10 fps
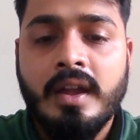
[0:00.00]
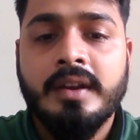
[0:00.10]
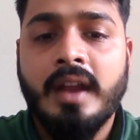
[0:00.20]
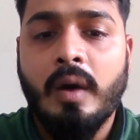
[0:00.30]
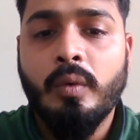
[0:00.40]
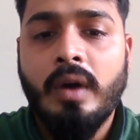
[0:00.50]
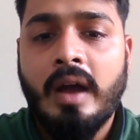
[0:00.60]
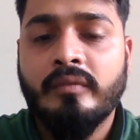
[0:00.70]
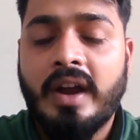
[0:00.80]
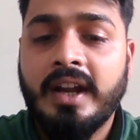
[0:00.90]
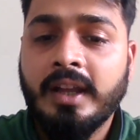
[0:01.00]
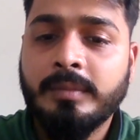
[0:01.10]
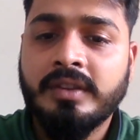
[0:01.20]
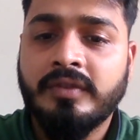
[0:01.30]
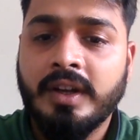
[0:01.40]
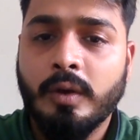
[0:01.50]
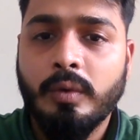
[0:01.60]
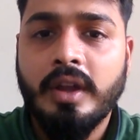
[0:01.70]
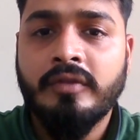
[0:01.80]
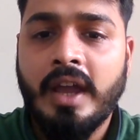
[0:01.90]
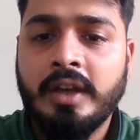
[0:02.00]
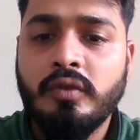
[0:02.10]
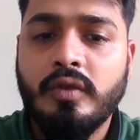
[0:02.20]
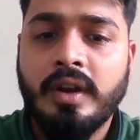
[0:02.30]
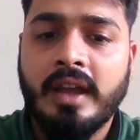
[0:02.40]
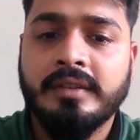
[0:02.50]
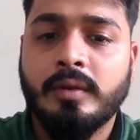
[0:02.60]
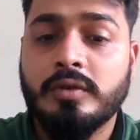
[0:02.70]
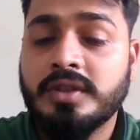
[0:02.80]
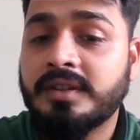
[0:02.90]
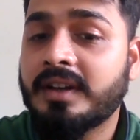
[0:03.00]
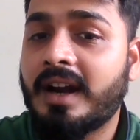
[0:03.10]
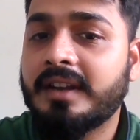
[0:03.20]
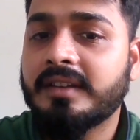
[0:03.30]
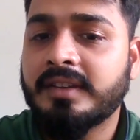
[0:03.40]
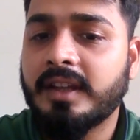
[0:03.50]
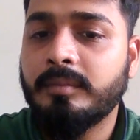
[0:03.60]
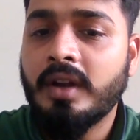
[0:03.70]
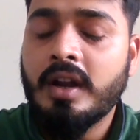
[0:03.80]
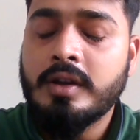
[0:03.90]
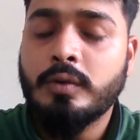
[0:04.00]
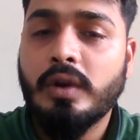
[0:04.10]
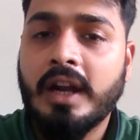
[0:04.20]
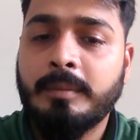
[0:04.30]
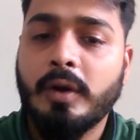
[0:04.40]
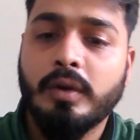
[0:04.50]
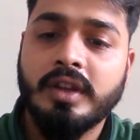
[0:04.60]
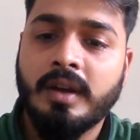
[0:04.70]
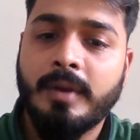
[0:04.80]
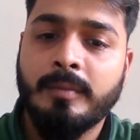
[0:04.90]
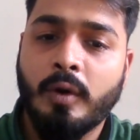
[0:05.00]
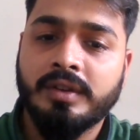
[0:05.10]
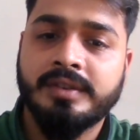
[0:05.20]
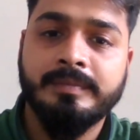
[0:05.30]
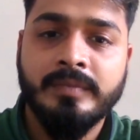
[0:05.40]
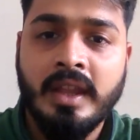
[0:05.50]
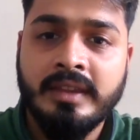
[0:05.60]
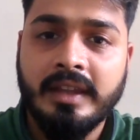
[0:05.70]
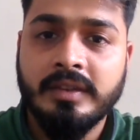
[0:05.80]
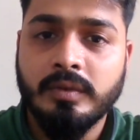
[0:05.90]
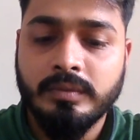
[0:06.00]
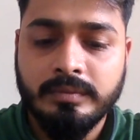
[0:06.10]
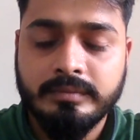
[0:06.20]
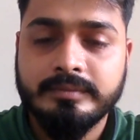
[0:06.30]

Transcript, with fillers: Now, I'm winding up this video. If any viewer has a question regarding the same, do let me know in the comment box. Thank you.